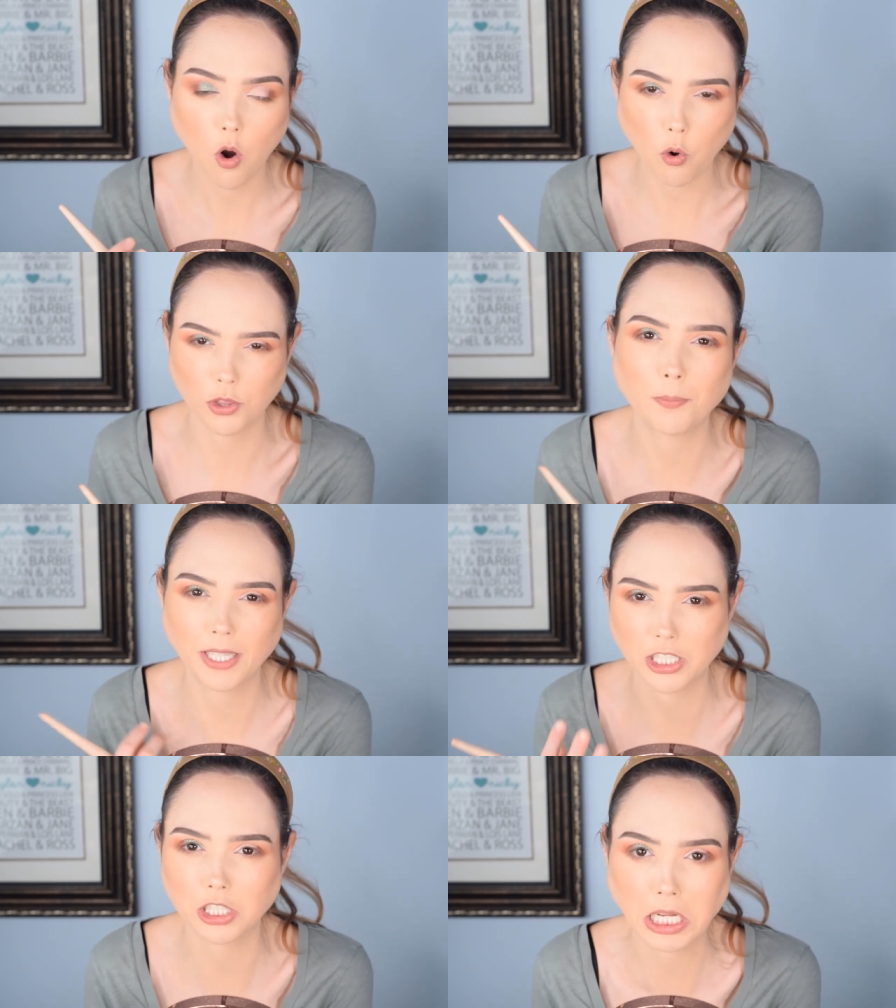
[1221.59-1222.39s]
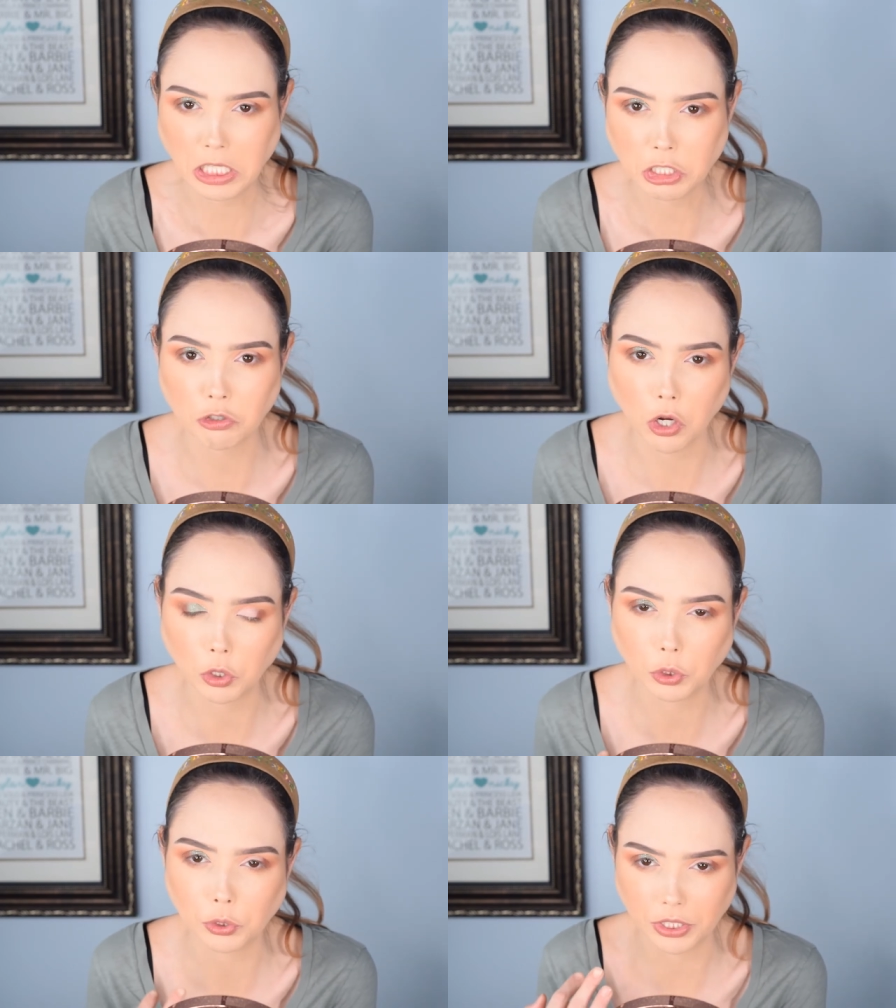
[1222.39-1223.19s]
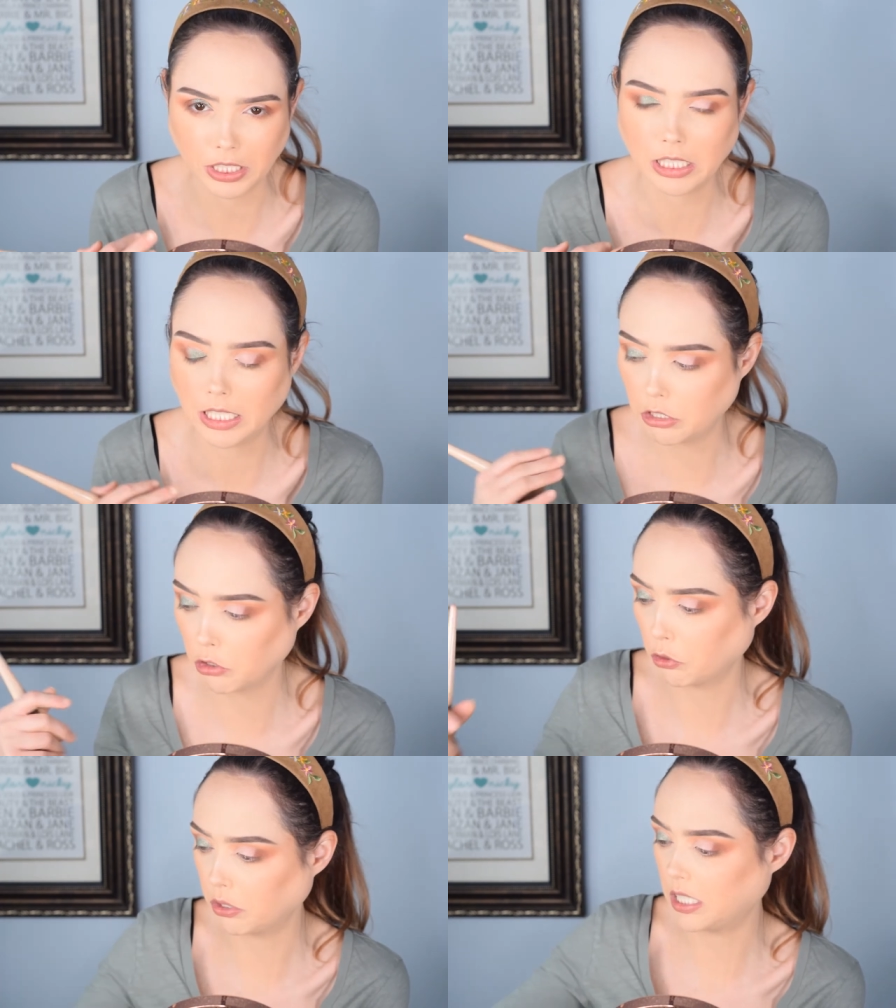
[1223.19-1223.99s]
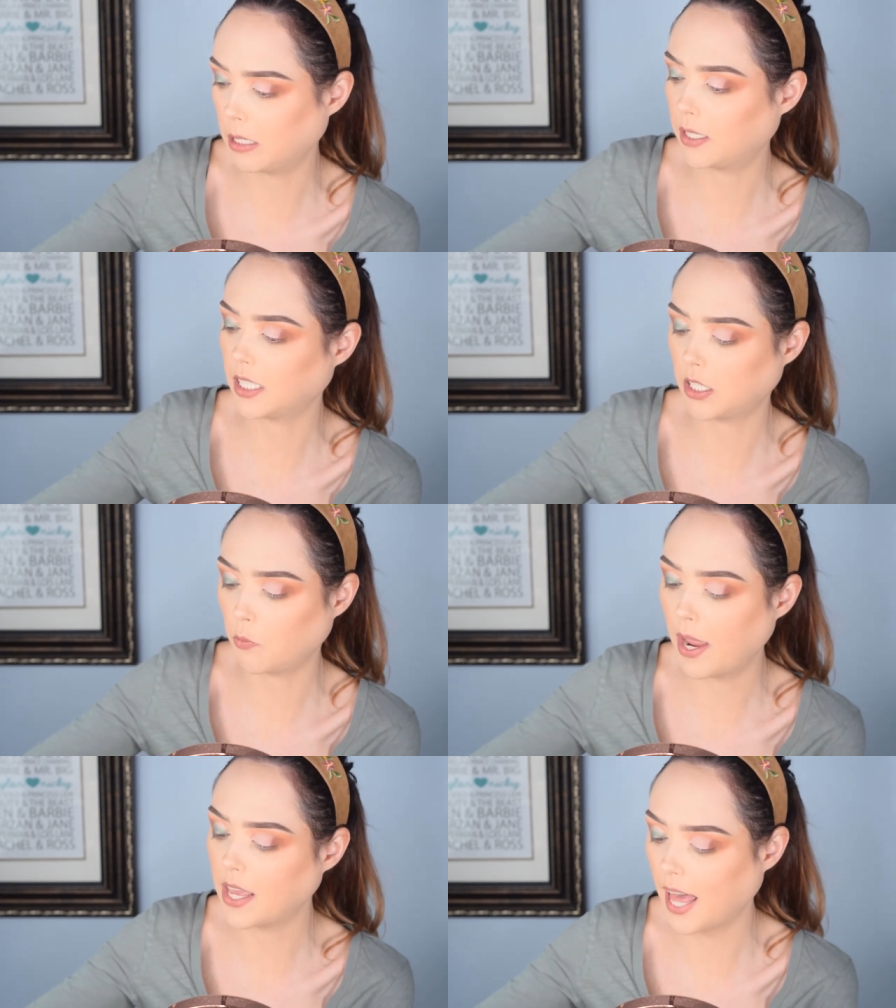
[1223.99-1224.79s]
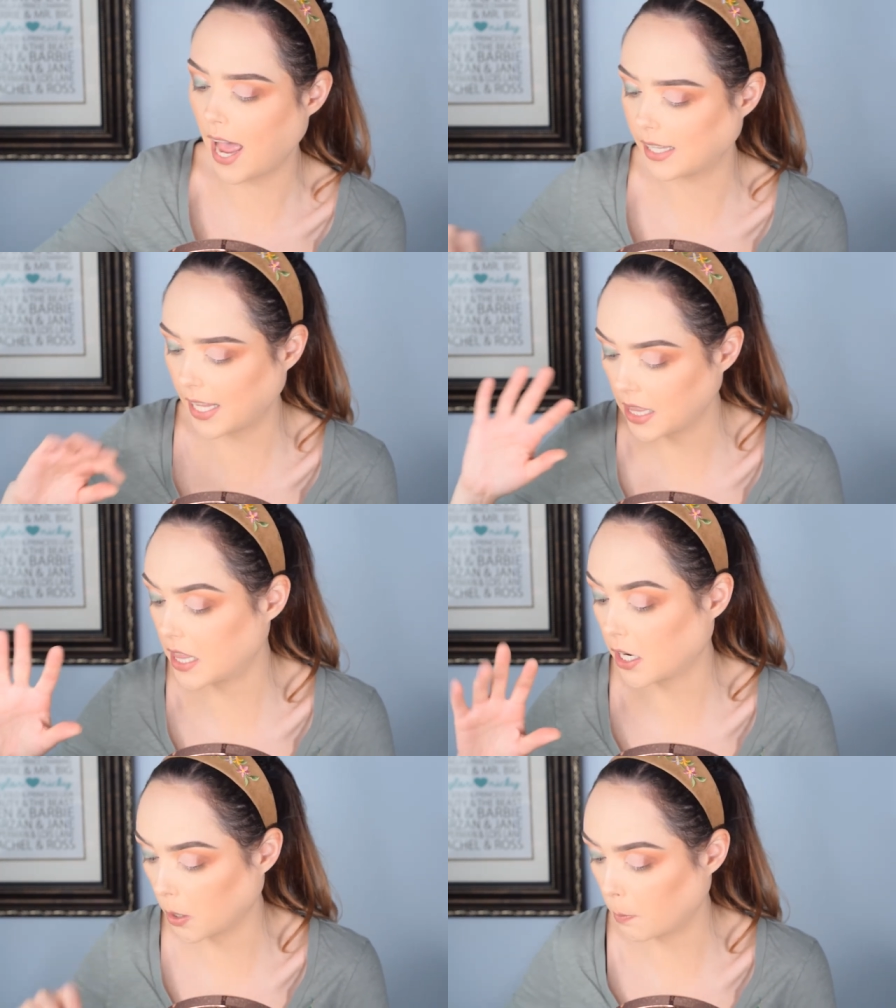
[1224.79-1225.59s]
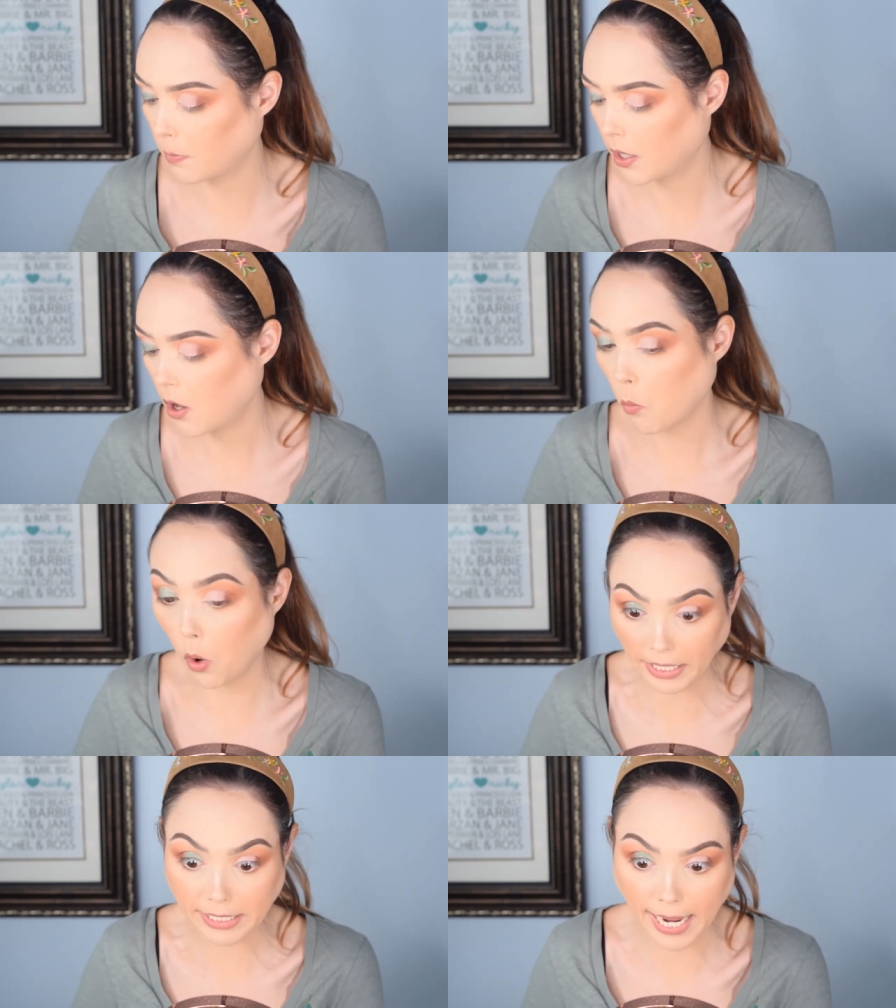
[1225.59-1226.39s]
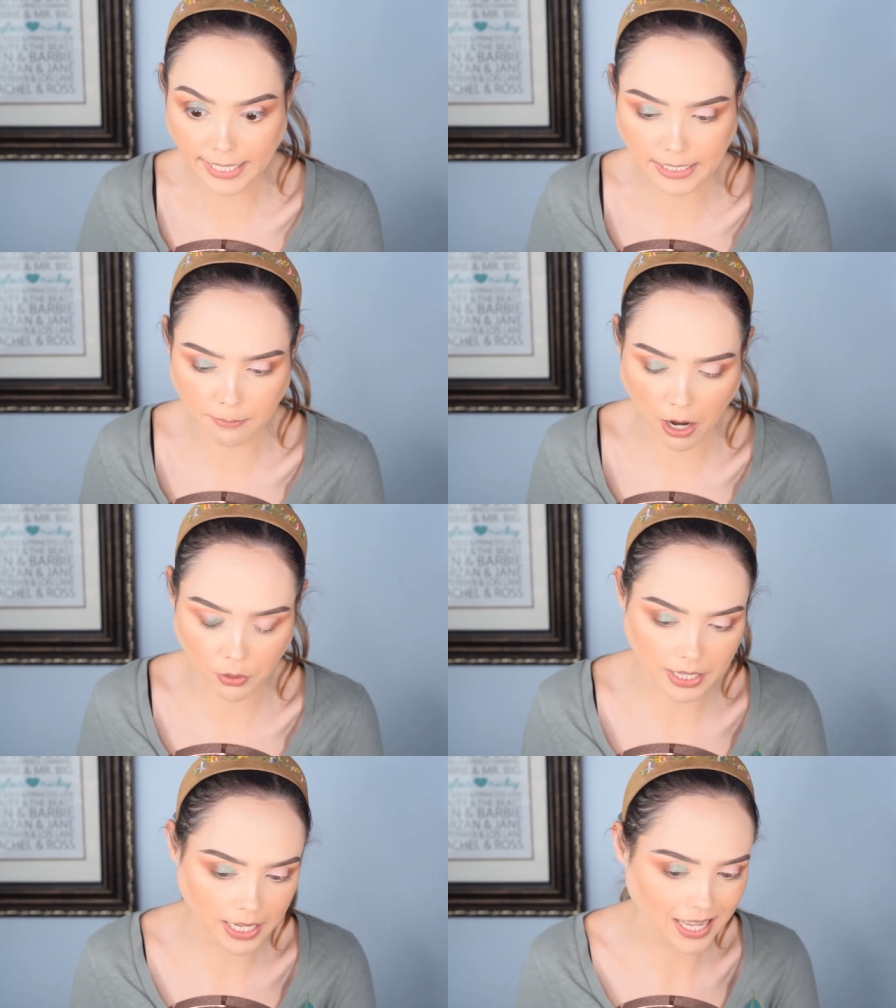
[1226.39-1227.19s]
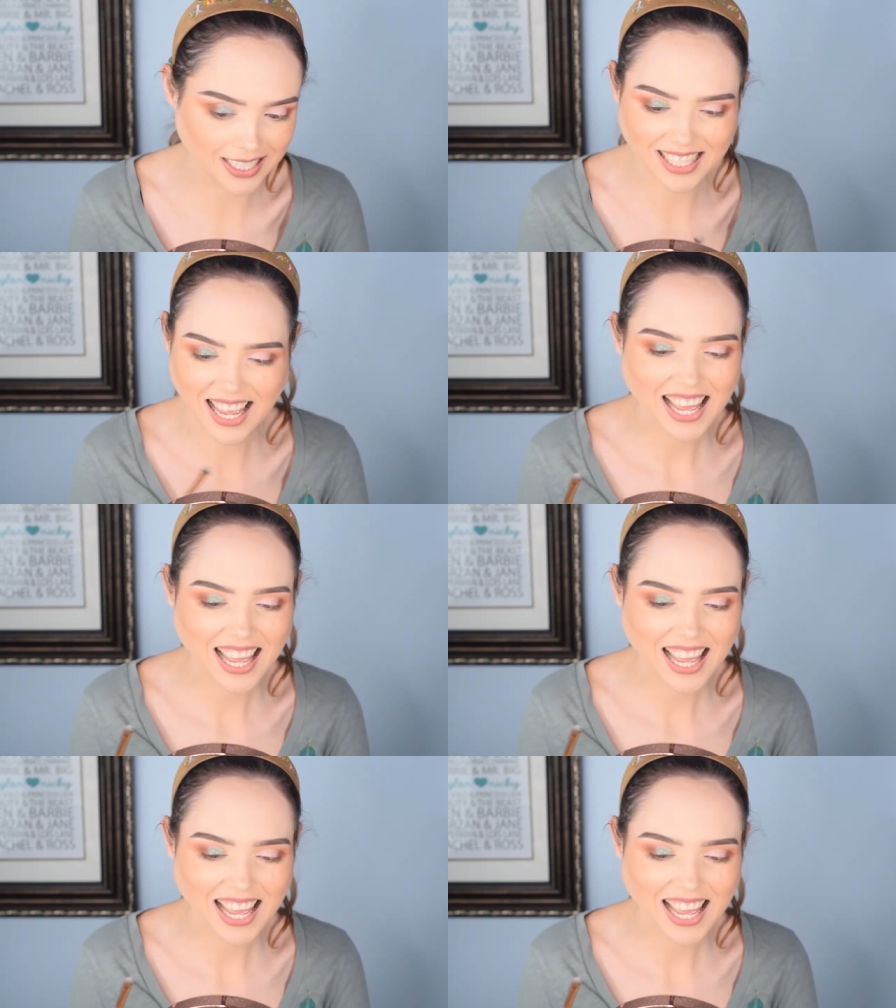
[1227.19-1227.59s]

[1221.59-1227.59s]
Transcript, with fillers: or their biggest like struggles and internal demons and you make that like their, what takes them out in the end.